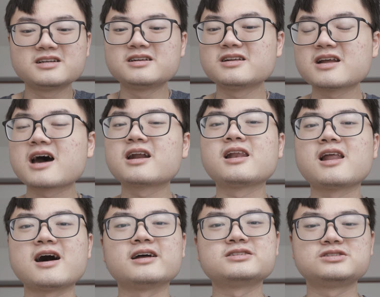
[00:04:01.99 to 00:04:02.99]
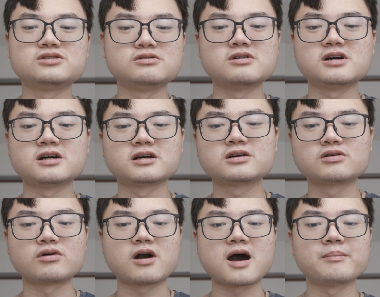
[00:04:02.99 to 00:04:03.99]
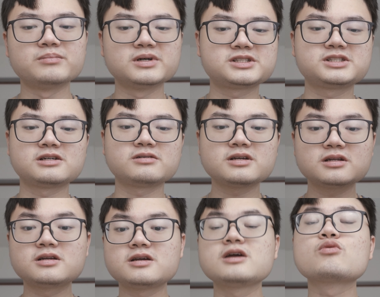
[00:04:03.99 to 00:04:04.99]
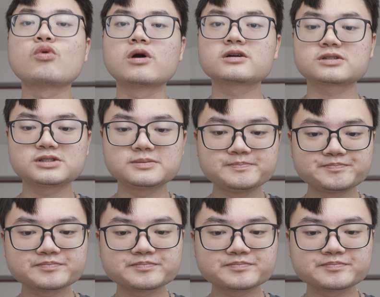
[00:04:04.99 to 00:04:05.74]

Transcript: not a lot to uh, crop, but still it, it works.